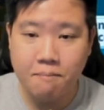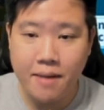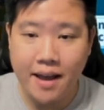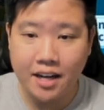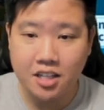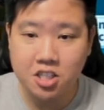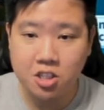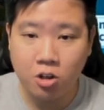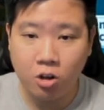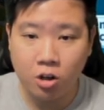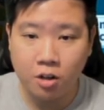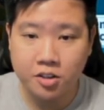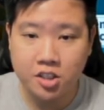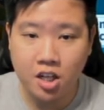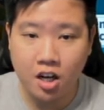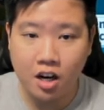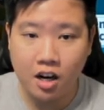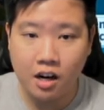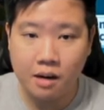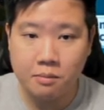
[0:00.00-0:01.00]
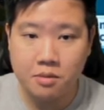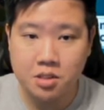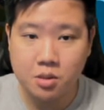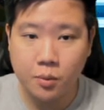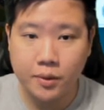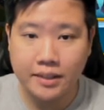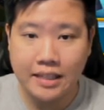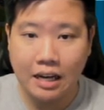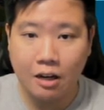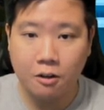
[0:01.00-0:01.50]
max Call of the Arms
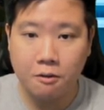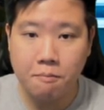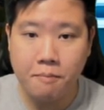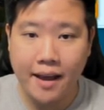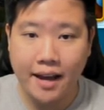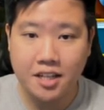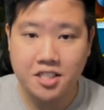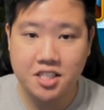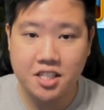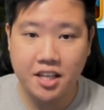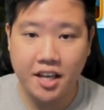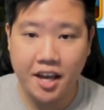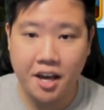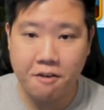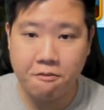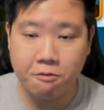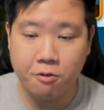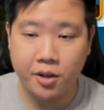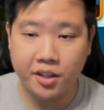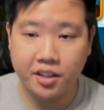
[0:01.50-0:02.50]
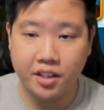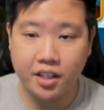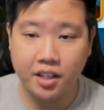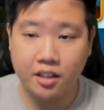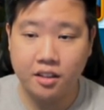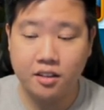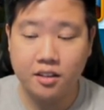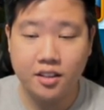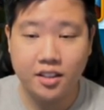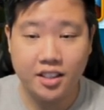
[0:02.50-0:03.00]
without maxing
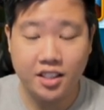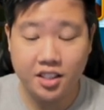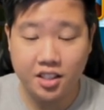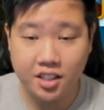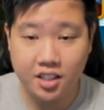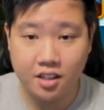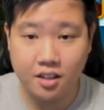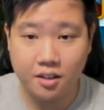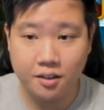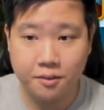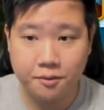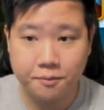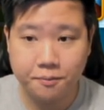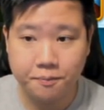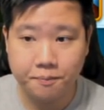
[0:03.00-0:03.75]
everything in here.